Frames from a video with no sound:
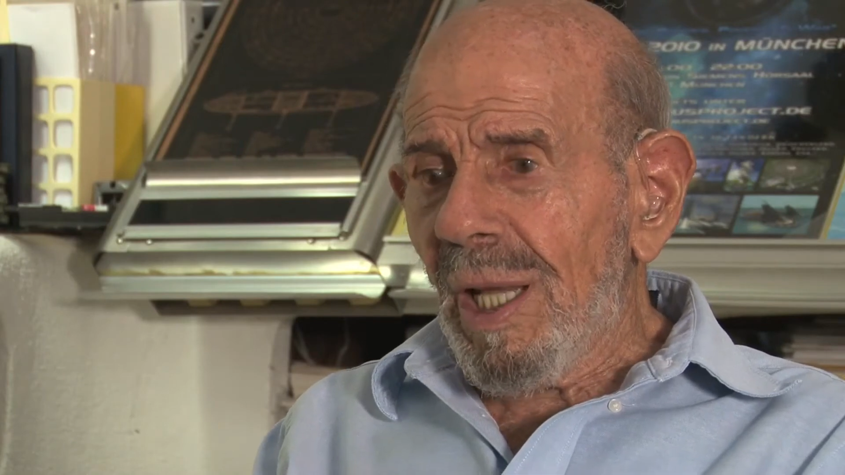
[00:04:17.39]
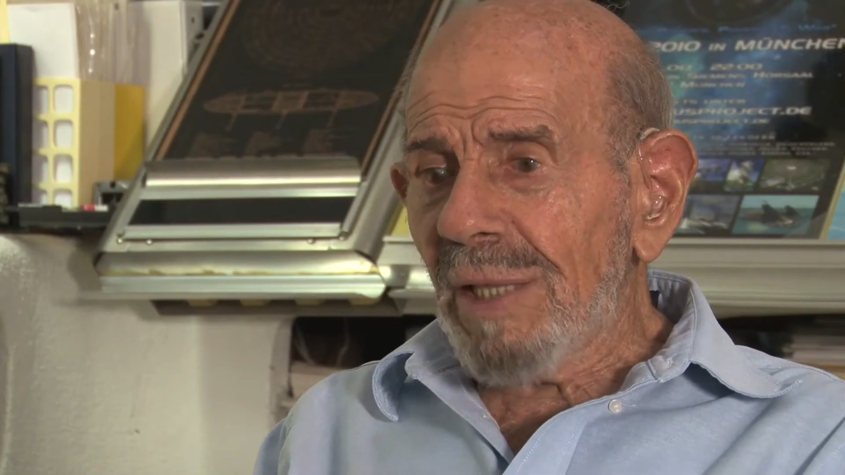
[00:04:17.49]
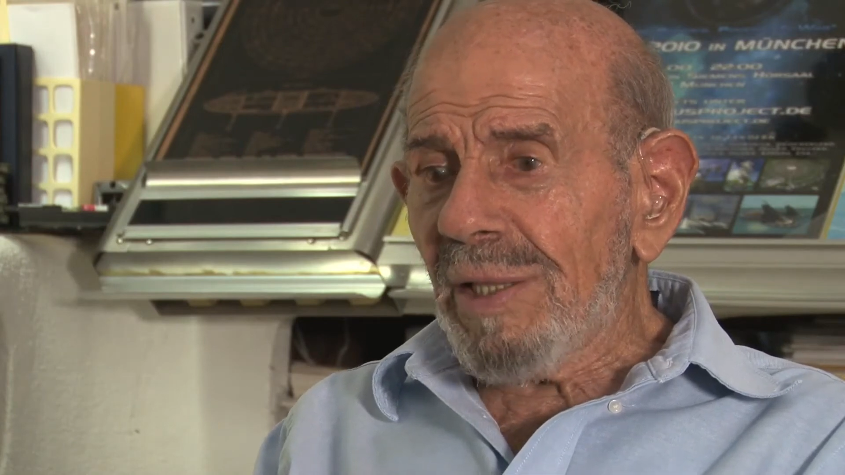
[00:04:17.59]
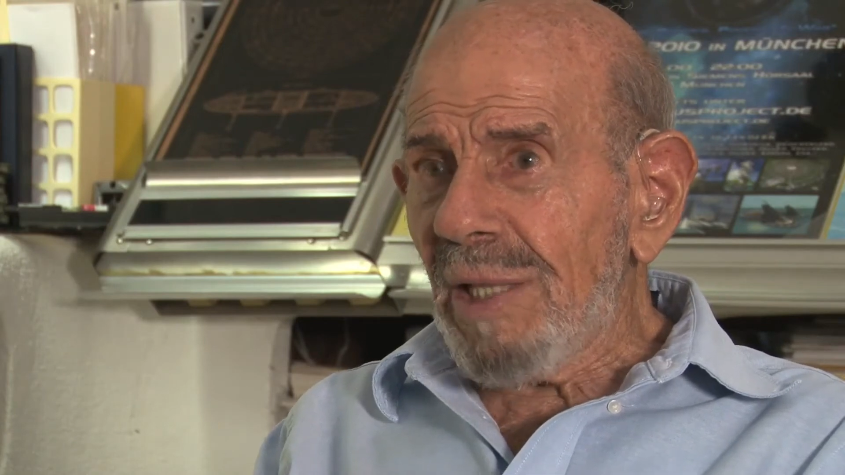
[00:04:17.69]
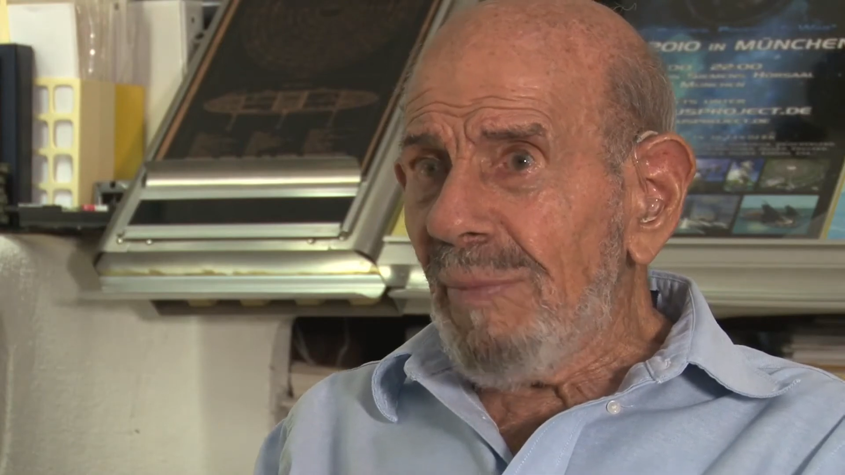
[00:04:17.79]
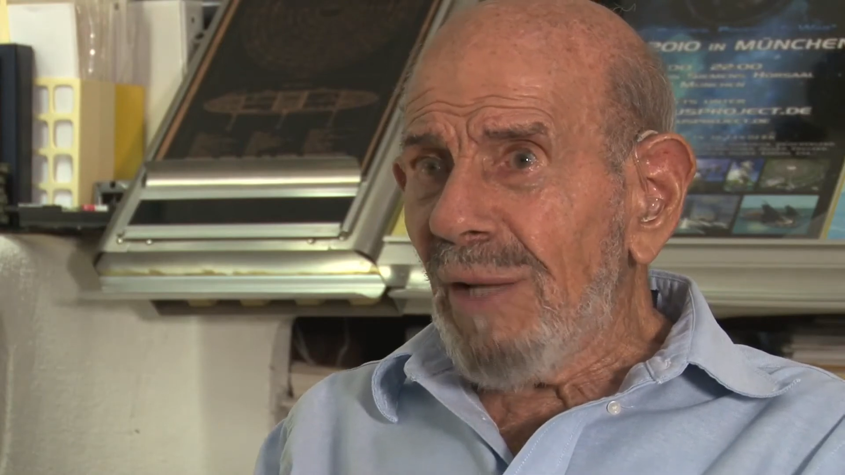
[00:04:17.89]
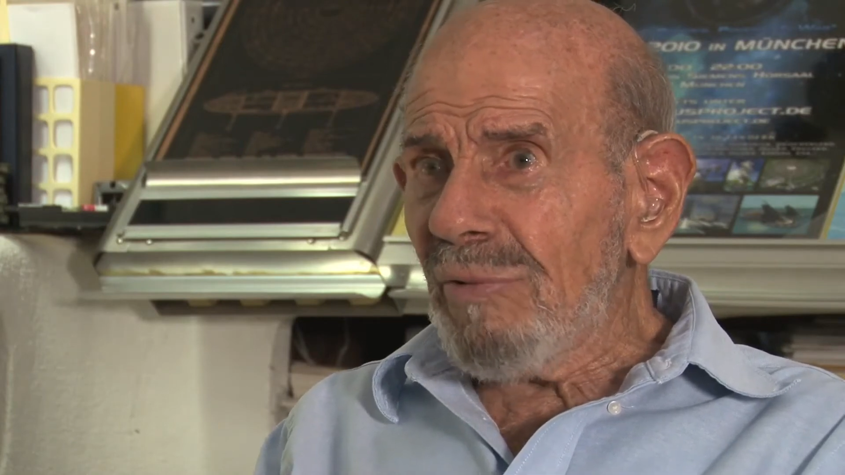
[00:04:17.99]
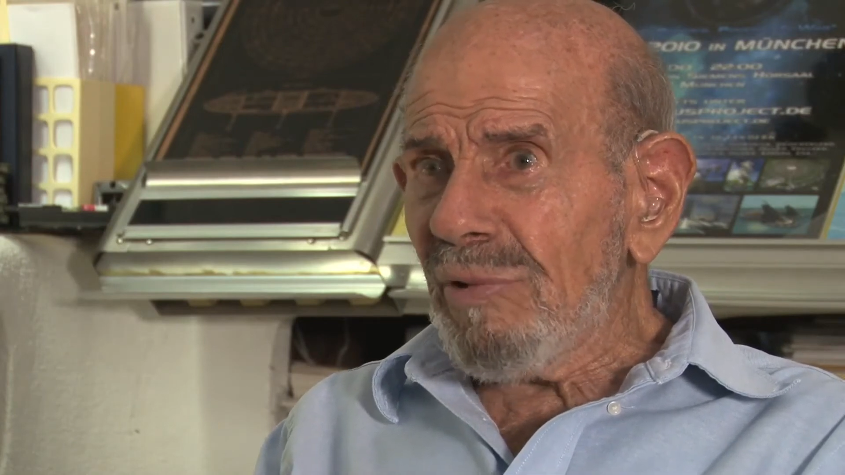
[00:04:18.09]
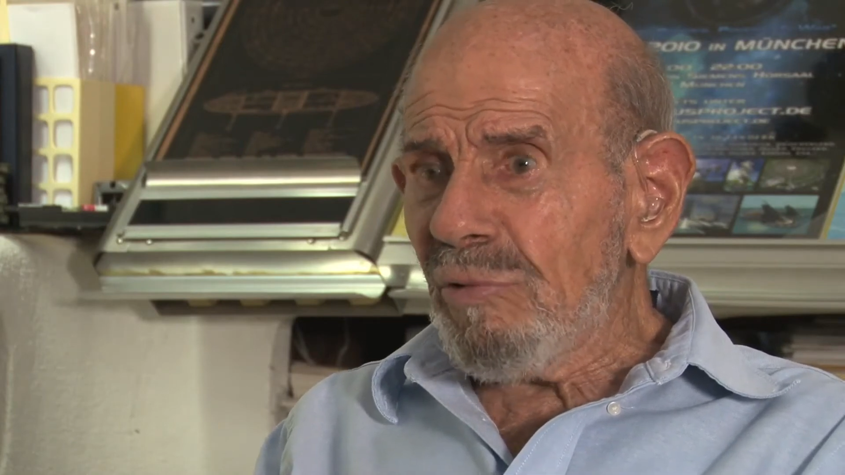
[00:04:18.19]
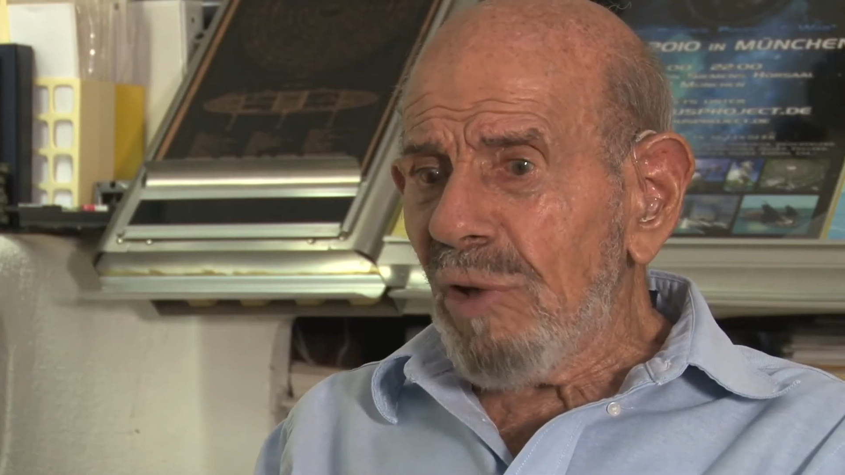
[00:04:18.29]
And the
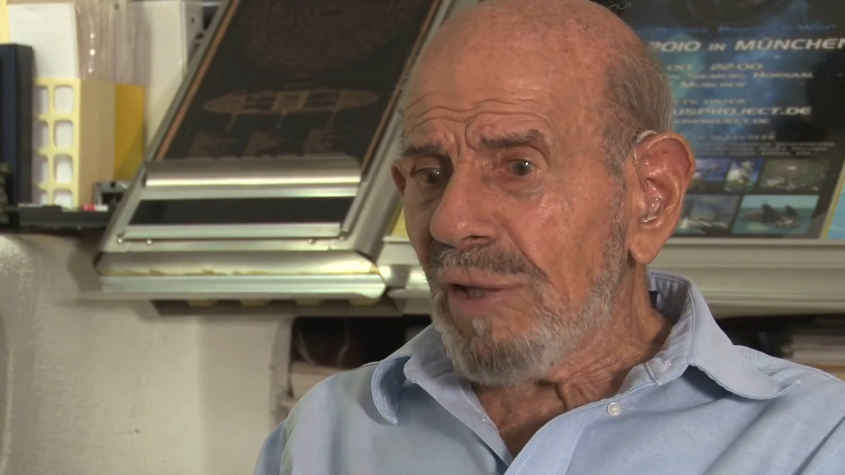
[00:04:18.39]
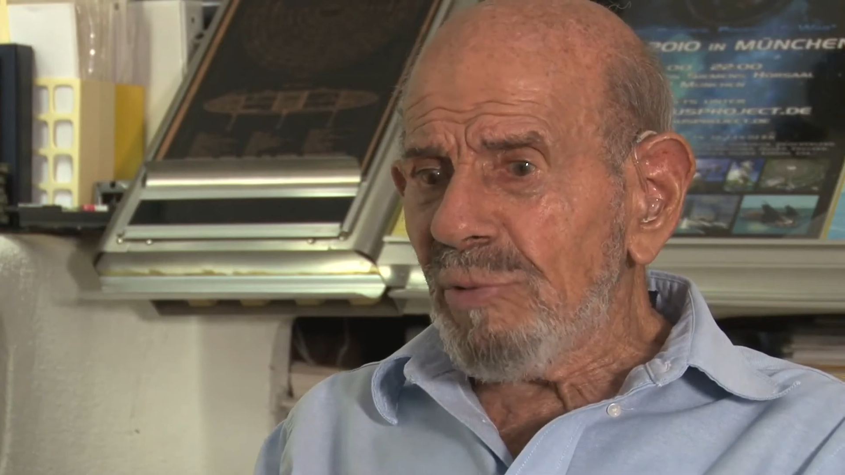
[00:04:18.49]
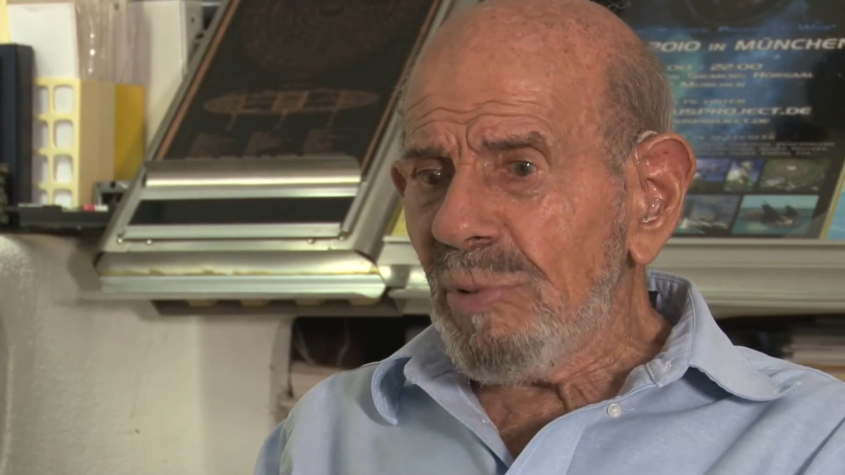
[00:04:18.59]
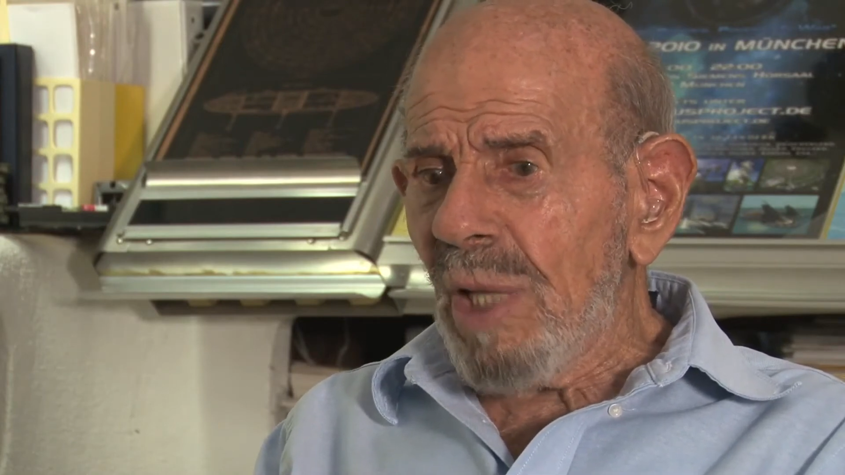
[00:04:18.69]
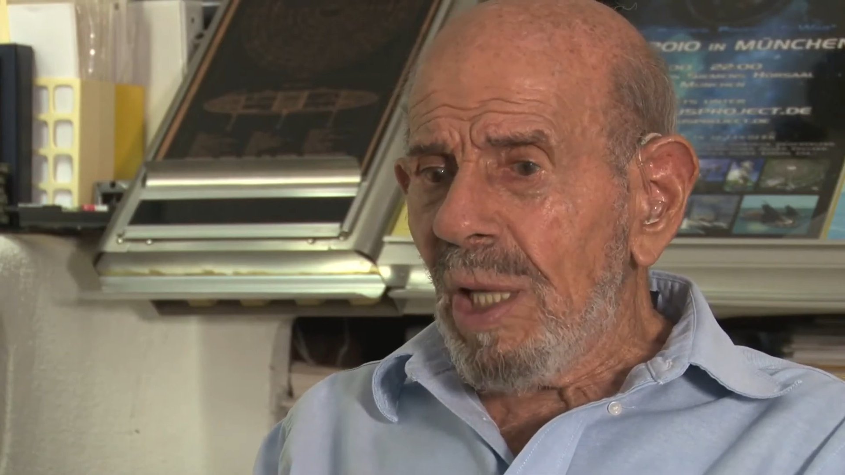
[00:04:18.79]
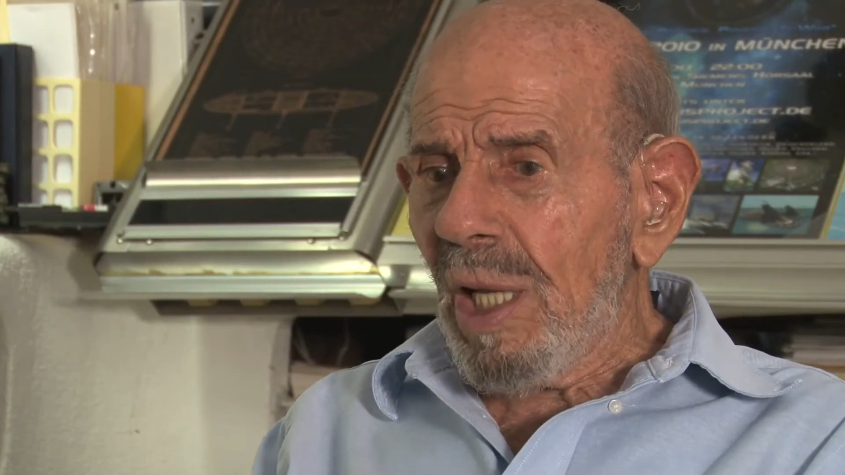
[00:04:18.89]
amount of draftsmen